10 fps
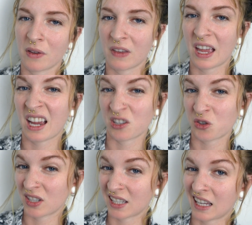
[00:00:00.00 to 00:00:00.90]
of that
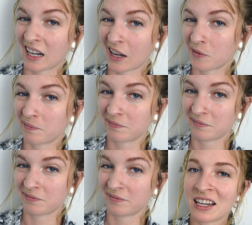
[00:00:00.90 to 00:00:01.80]
extra skin out
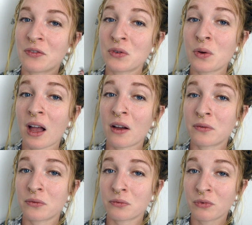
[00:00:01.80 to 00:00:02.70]
if you have
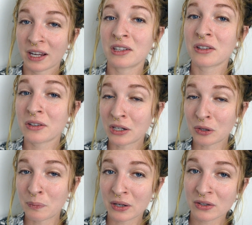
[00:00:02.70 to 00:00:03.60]
regular ear
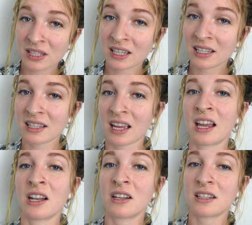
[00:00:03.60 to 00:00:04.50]
piercings
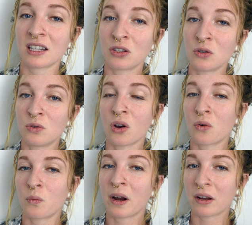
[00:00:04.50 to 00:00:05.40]
and you
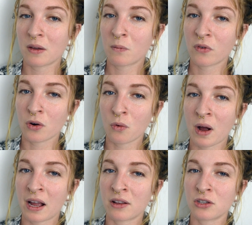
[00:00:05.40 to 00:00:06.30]
don't wear them for a
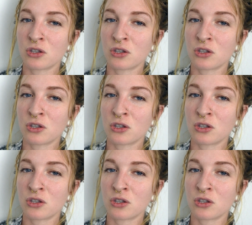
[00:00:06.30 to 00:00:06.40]
while,